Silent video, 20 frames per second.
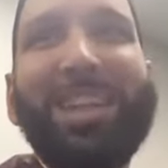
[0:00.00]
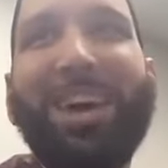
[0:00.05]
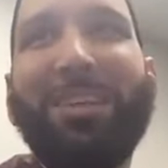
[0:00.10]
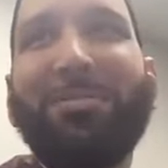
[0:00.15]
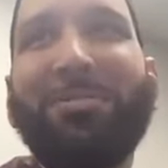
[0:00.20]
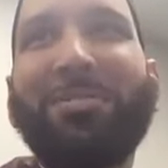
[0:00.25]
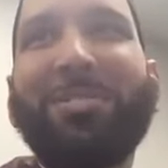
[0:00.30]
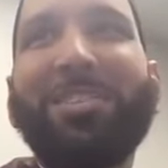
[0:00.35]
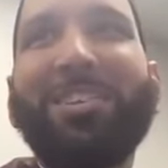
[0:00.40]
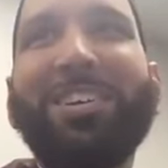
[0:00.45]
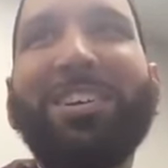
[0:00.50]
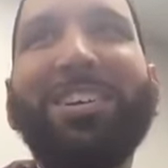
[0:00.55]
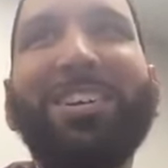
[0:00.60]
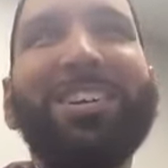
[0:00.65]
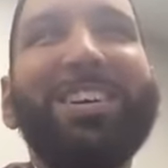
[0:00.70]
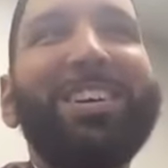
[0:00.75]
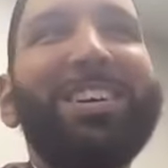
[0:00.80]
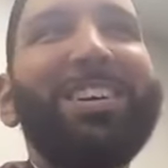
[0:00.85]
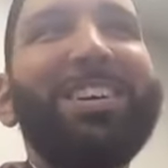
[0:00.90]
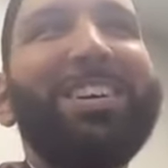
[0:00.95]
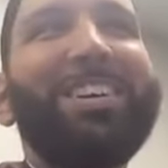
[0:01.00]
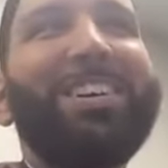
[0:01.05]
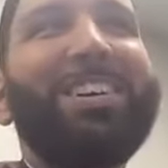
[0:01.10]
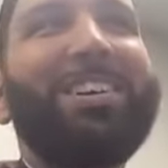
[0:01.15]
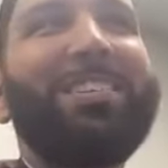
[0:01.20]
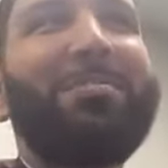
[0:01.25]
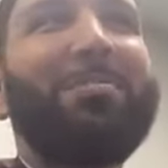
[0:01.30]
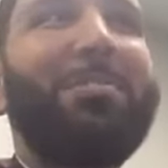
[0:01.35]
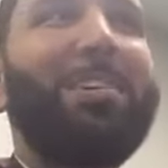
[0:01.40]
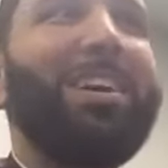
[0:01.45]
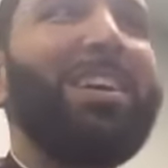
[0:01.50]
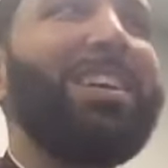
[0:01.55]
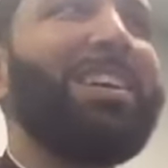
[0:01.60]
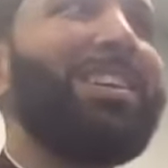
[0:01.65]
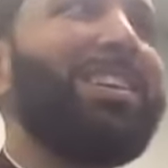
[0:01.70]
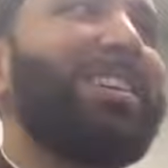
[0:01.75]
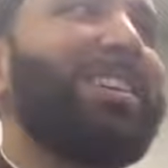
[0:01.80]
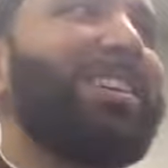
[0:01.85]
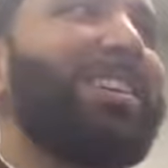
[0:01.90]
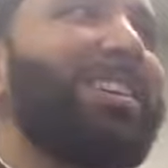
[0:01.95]
stuff. Right?
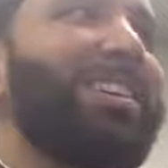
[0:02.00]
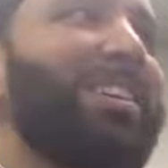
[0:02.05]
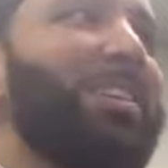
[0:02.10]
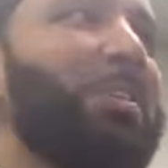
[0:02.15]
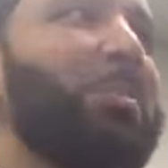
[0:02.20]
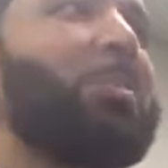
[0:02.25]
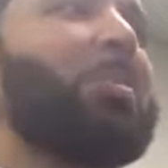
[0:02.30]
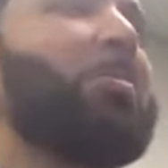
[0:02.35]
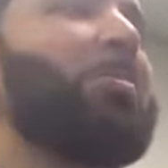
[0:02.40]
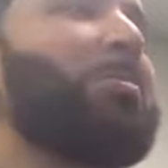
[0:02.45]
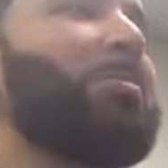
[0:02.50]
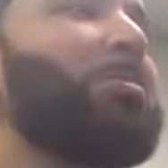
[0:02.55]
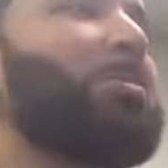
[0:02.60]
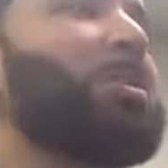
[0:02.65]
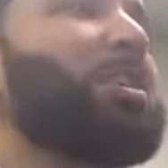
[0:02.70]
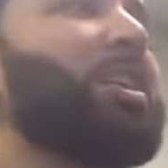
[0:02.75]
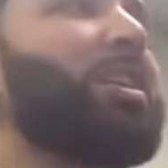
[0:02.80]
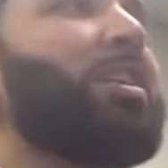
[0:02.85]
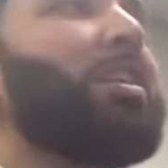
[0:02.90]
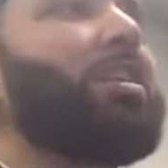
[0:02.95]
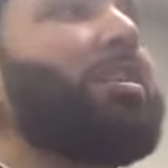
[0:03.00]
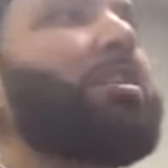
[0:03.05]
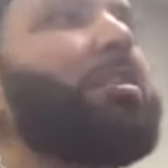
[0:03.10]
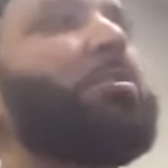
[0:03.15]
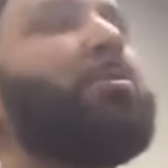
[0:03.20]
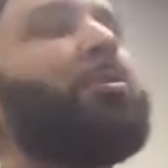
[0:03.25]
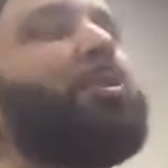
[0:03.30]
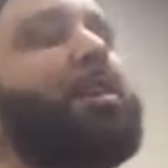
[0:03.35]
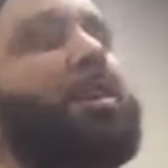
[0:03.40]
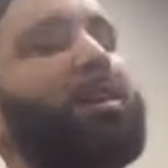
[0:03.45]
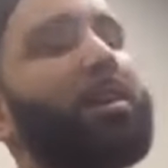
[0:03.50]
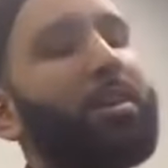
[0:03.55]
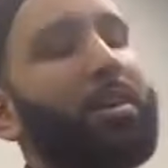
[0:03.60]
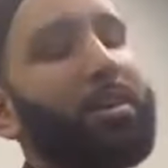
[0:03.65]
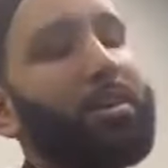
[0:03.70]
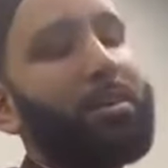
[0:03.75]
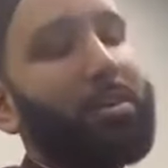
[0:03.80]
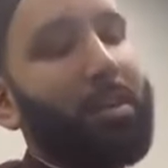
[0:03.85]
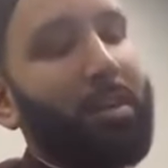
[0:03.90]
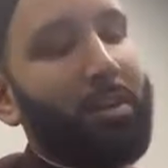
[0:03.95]
You go and you sit and you know,
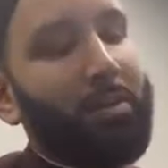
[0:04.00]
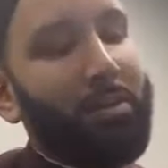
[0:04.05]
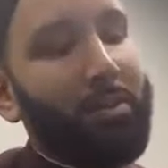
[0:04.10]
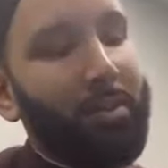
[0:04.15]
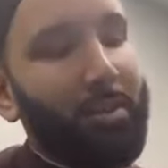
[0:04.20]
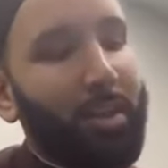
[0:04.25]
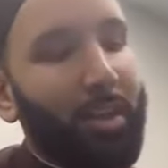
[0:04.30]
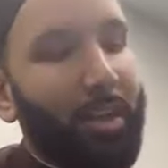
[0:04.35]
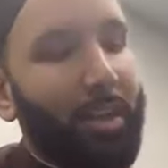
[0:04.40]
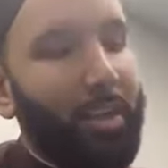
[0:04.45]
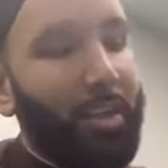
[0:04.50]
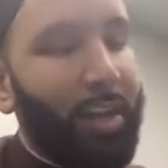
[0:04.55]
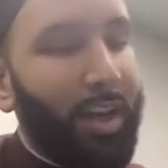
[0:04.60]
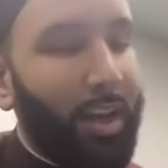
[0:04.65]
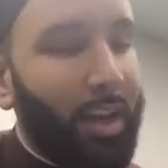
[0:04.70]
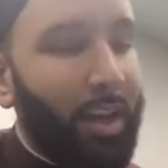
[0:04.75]
astaghfirullah,